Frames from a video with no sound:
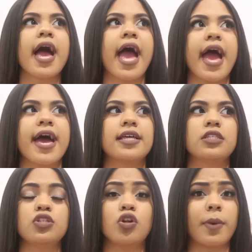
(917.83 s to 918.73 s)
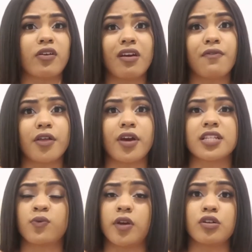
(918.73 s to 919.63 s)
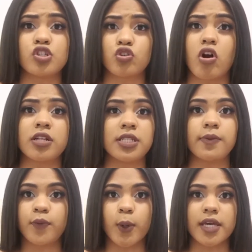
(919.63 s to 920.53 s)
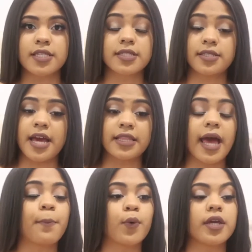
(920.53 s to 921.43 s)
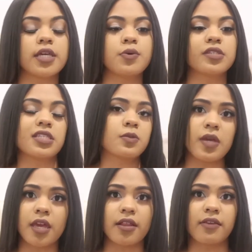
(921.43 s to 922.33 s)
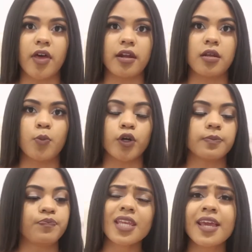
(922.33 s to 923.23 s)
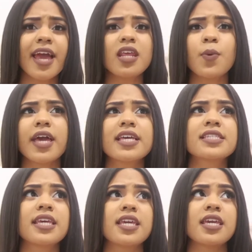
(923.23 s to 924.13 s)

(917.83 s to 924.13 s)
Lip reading: And, you know, my grandfather has a very strong, deep voice. At that point, he wasn't speaking like that anymore. Anyways,